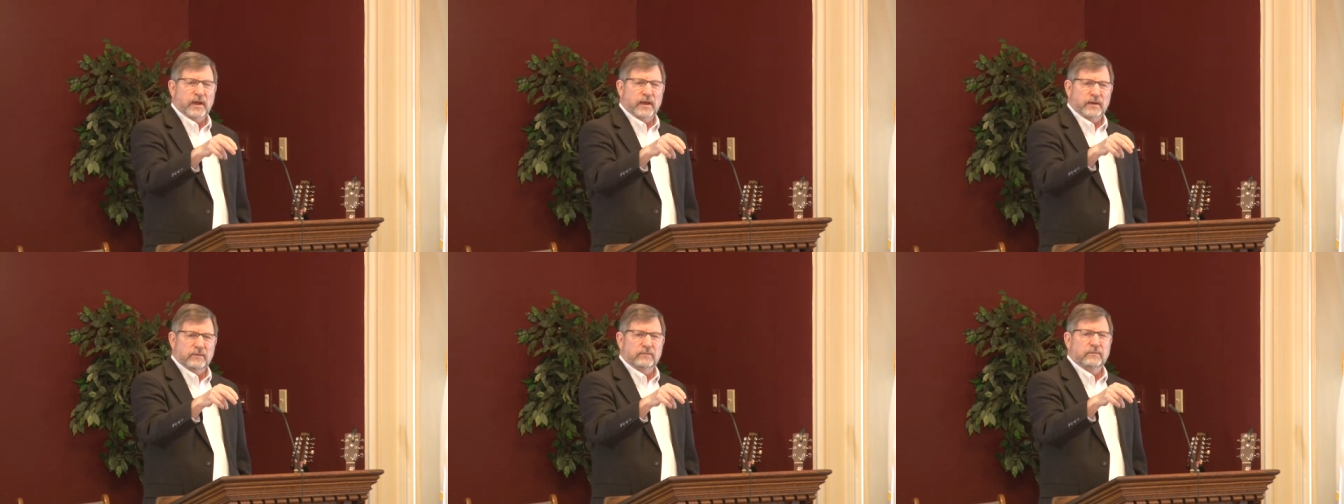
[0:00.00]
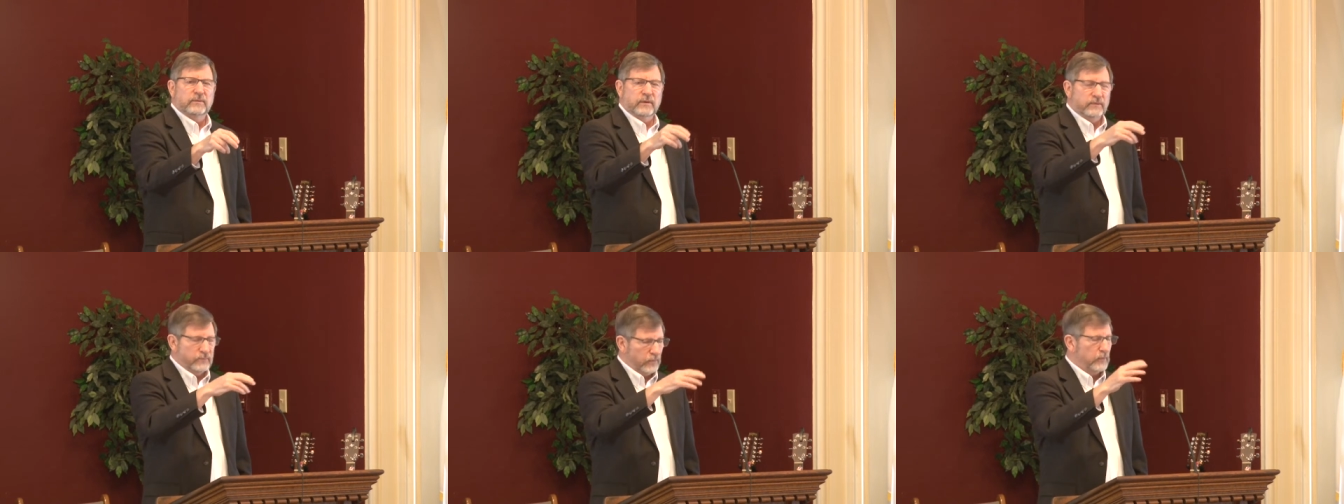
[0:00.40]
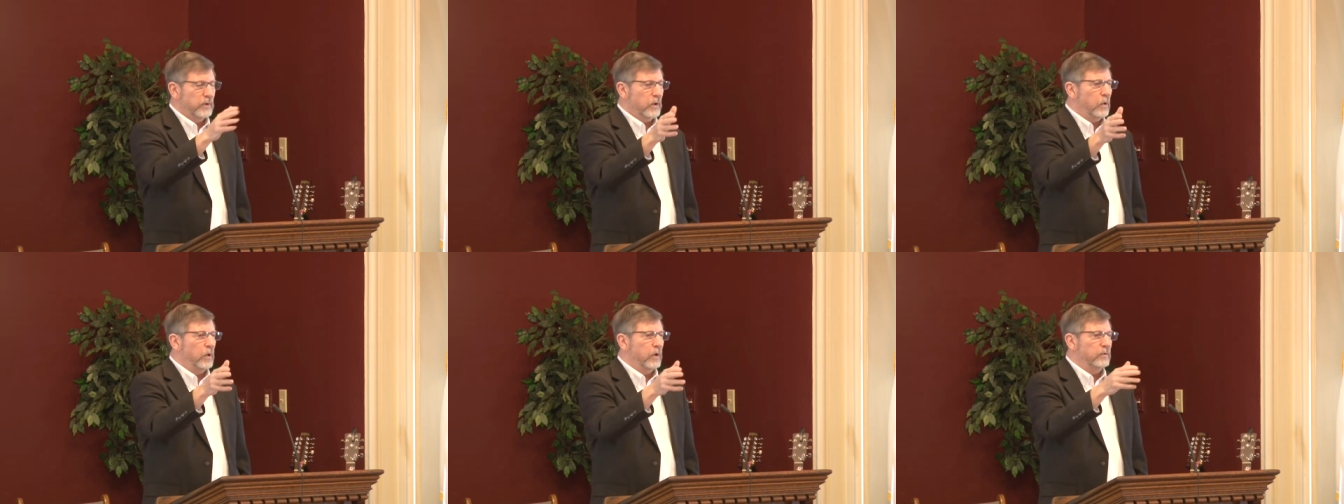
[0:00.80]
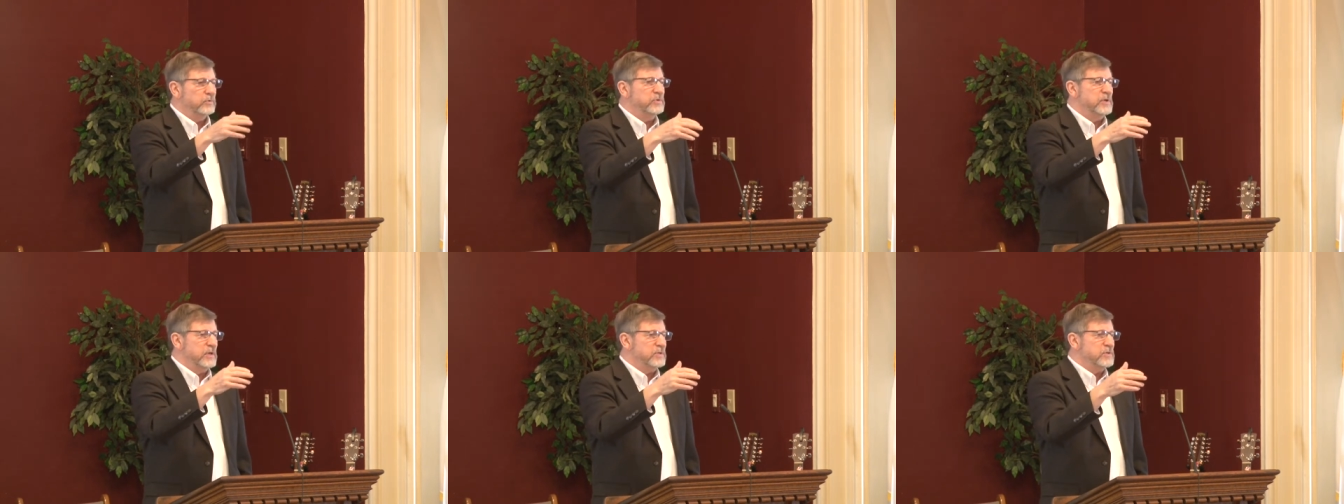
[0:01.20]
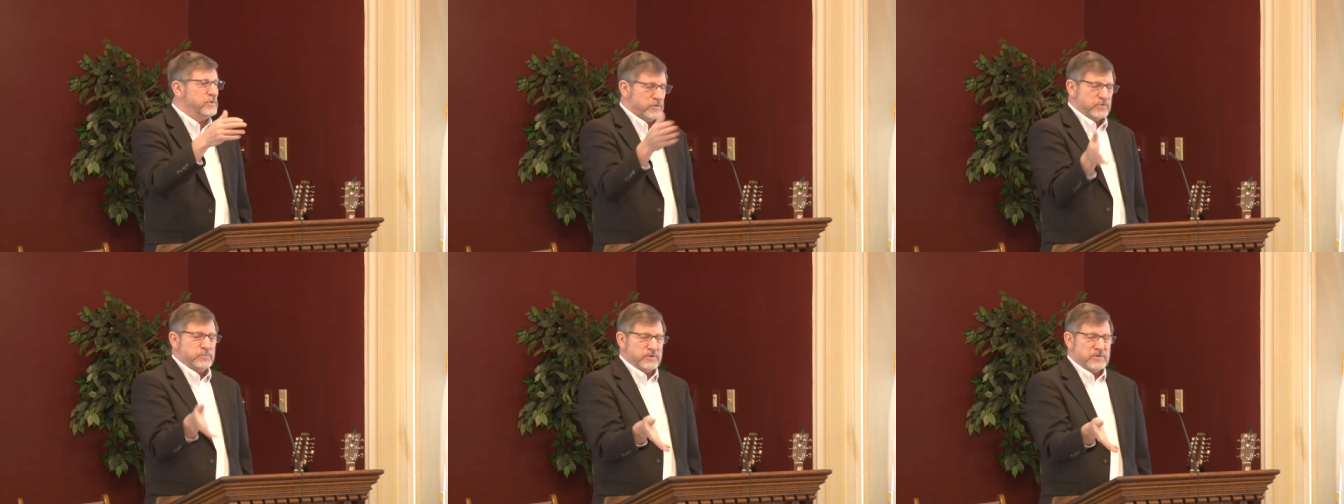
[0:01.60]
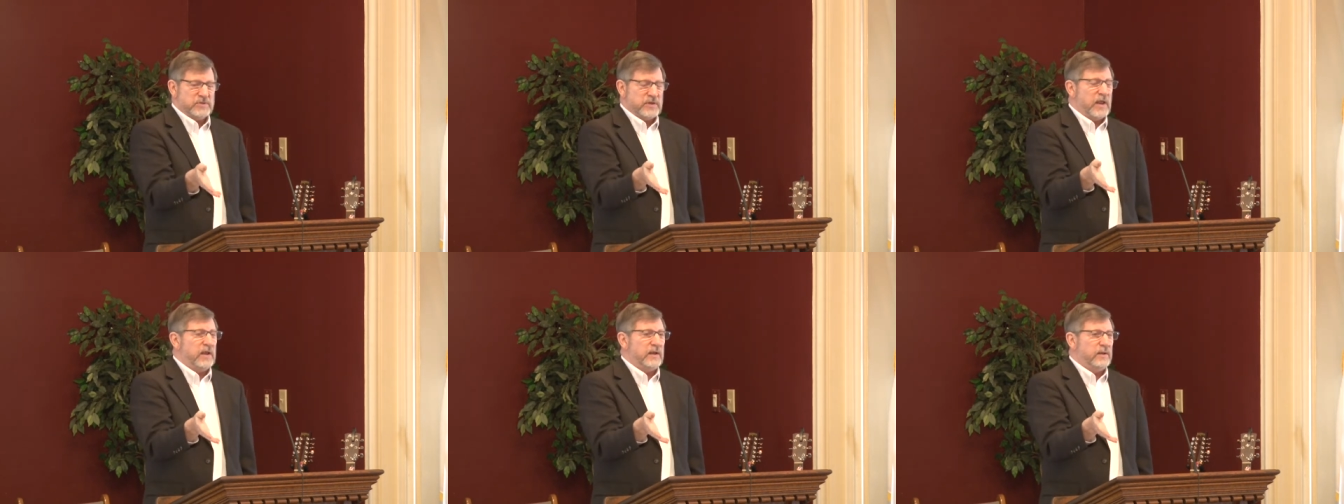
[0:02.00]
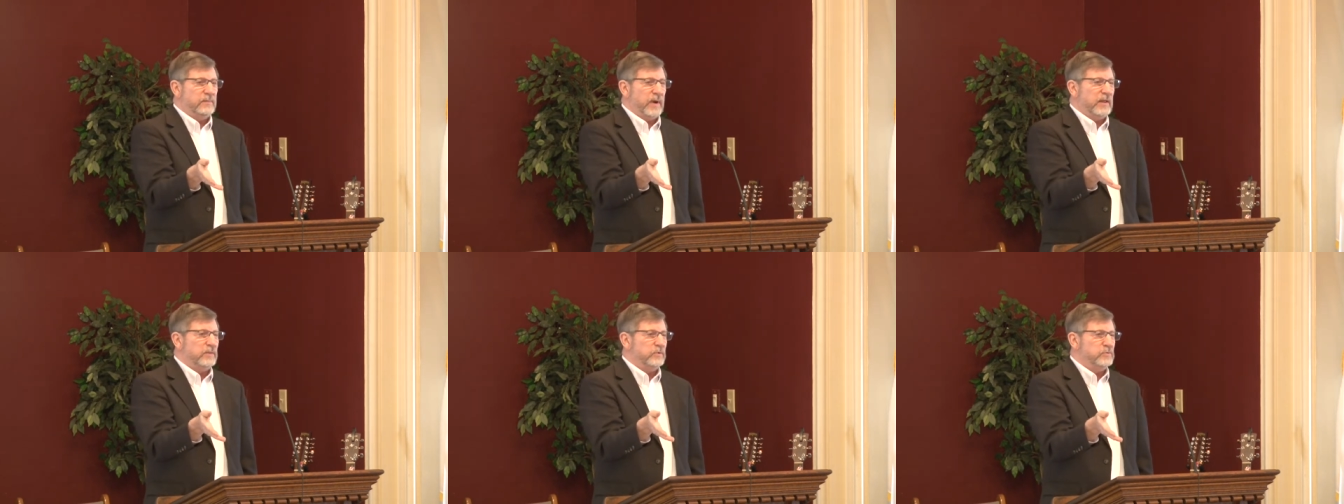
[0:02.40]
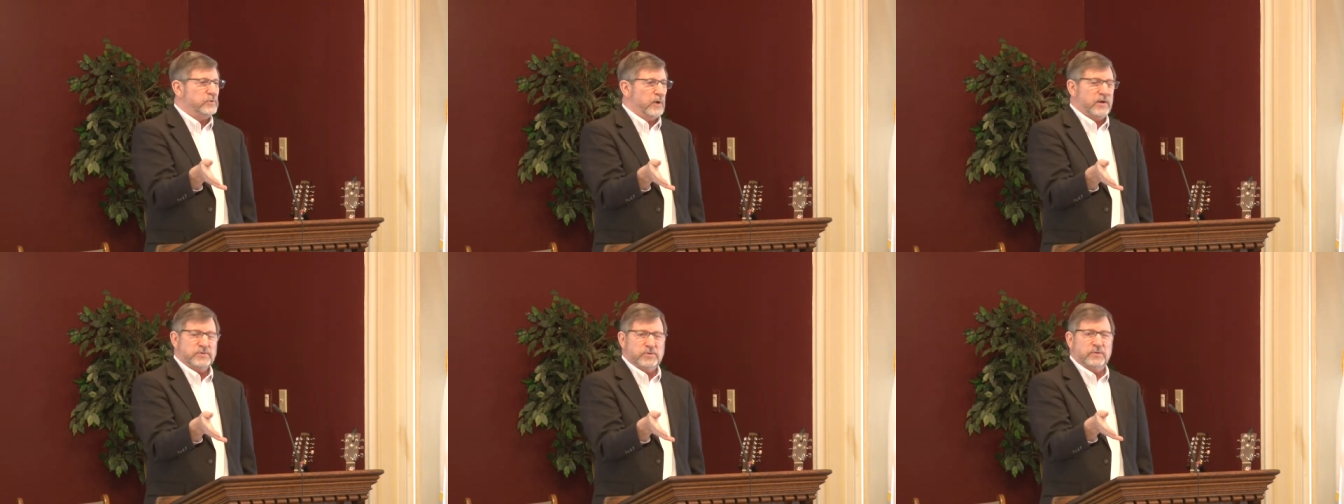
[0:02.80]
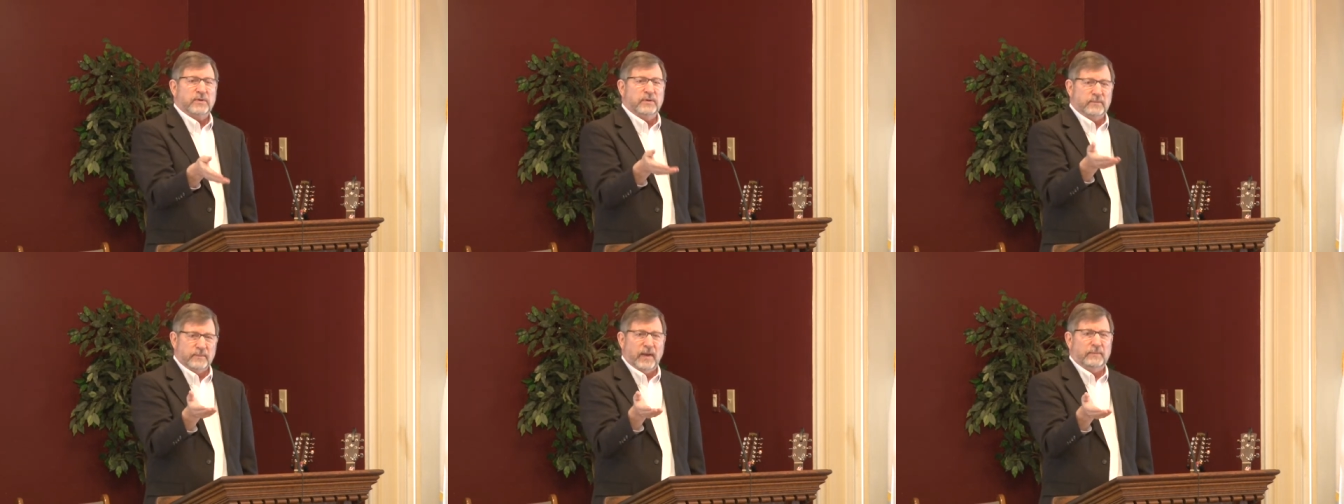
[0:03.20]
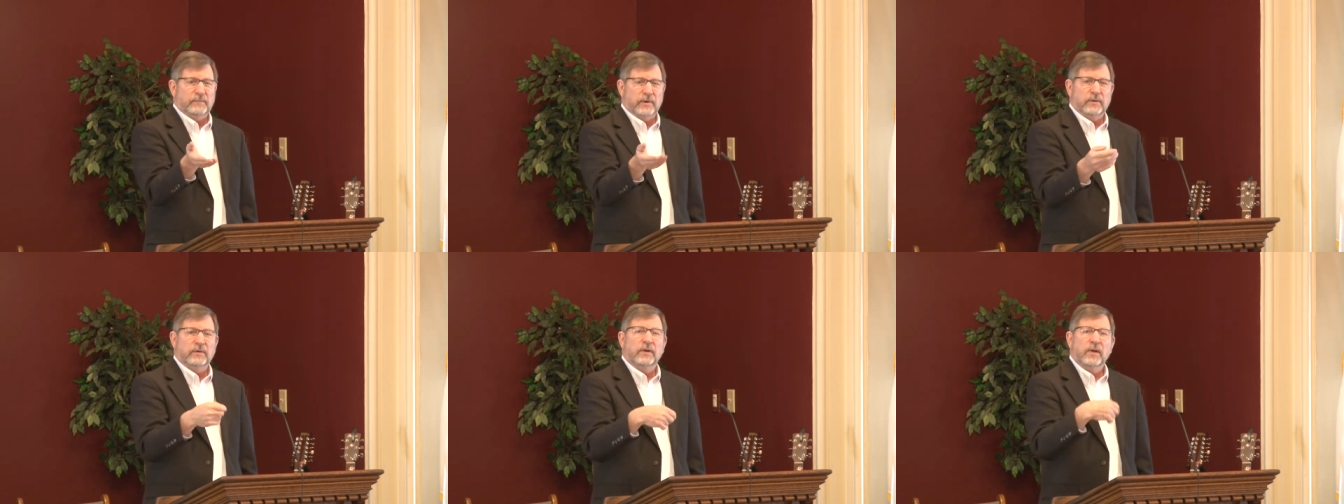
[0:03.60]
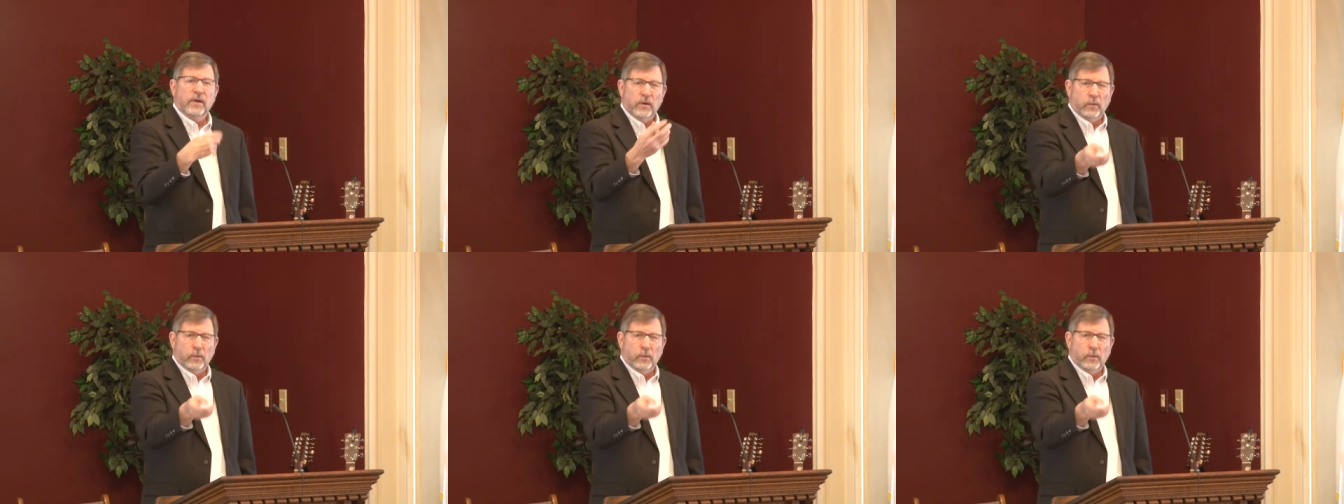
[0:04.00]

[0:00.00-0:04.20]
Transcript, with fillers: And if you recall, Jesus was standing by the treasury, You remember,